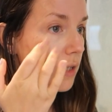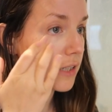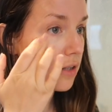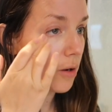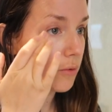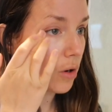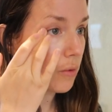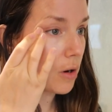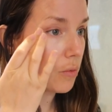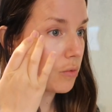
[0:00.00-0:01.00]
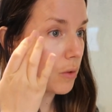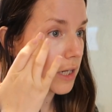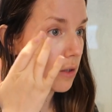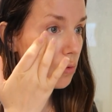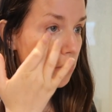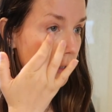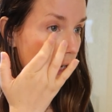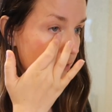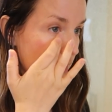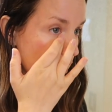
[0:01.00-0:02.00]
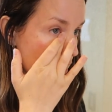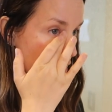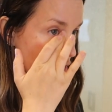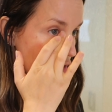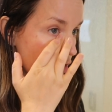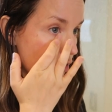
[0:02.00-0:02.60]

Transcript: It's timed quite well with when he would be having his lunch,